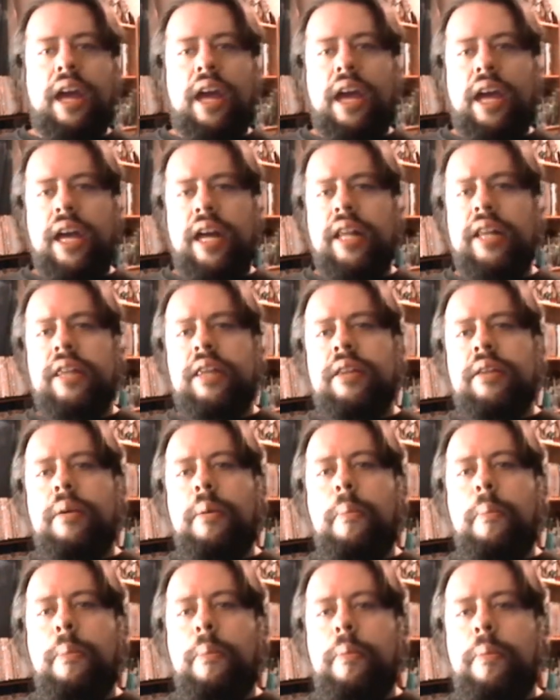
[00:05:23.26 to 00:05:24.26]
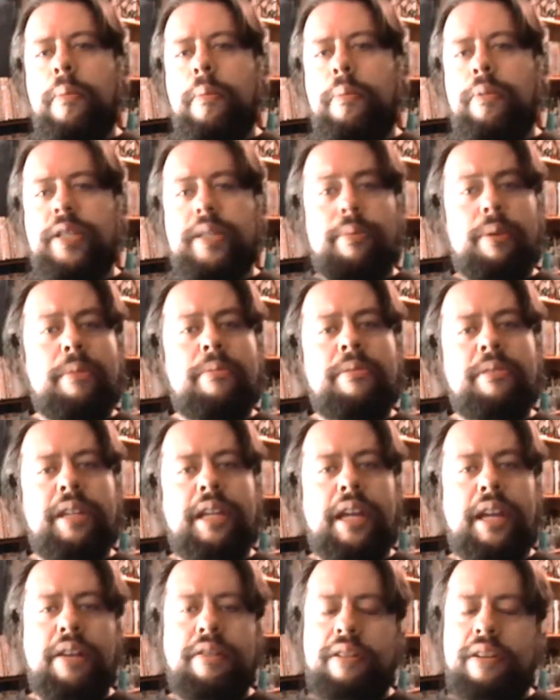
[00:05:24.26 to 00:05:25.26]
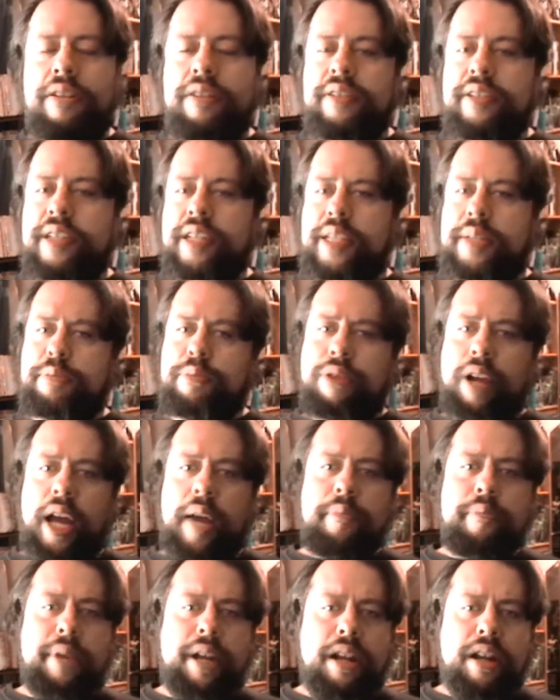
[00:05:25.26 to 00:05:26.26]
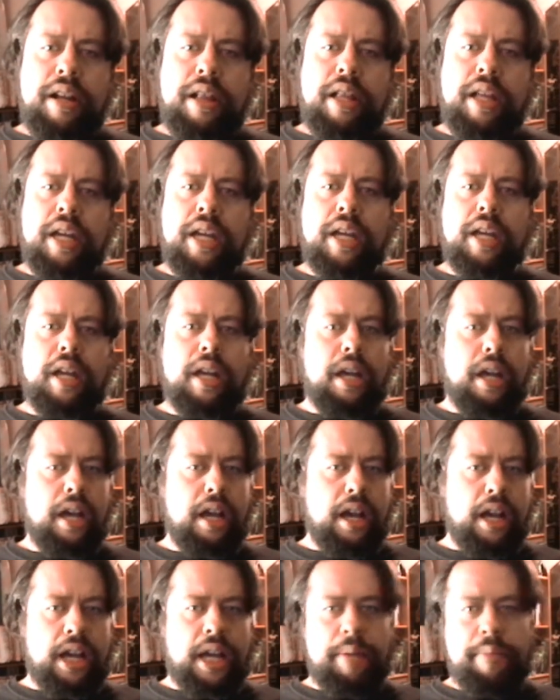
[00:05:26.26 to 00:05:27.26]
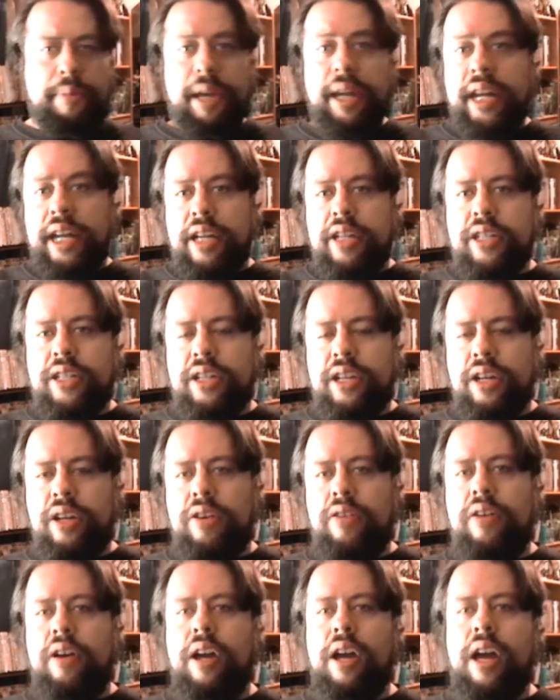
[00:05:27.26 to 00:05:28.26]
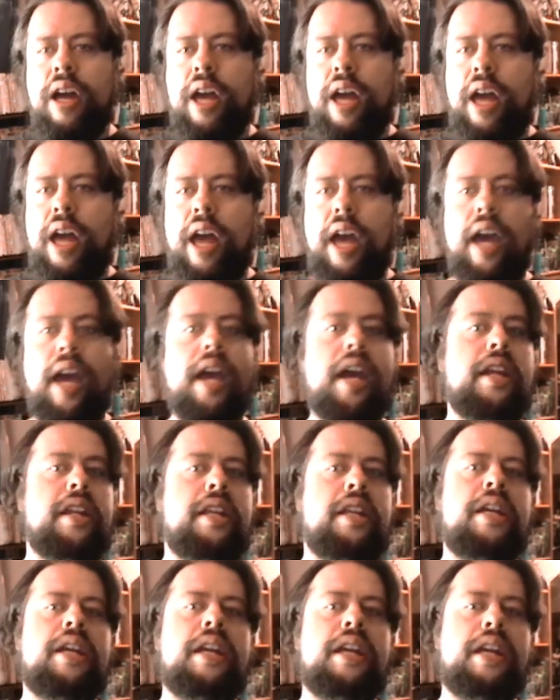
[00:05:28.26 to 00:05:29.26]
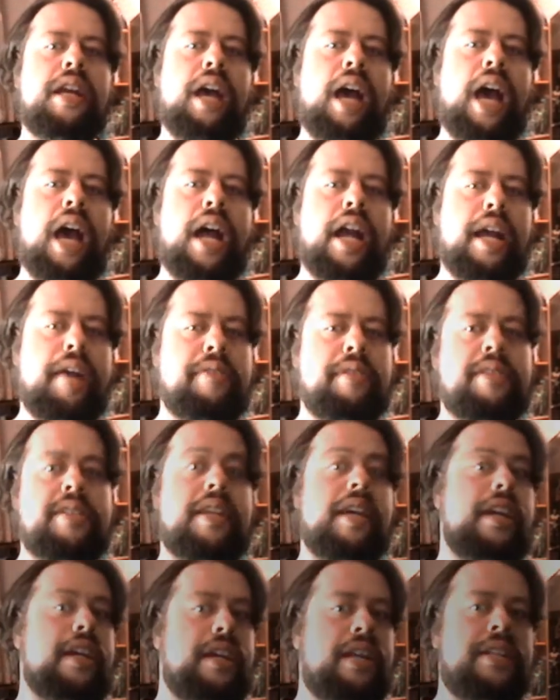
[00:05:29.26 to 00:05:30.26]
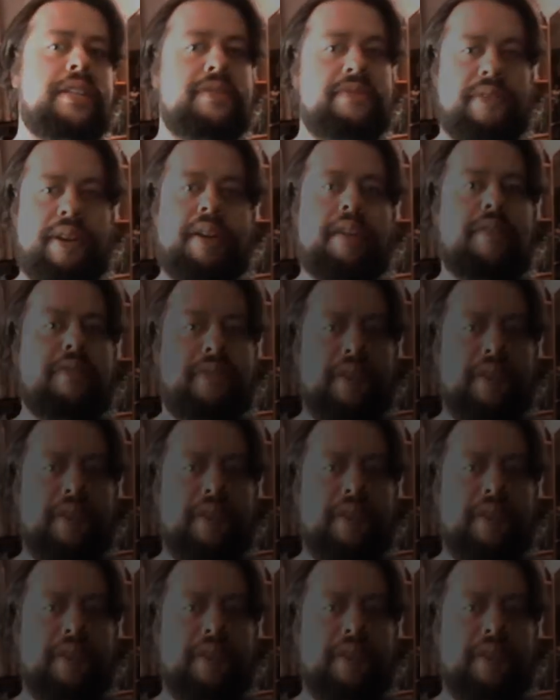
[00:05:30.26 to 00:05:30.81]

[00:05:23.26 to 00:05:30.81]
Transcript: and Suburban Heroes is primarily a comedic show, and I have to say it's very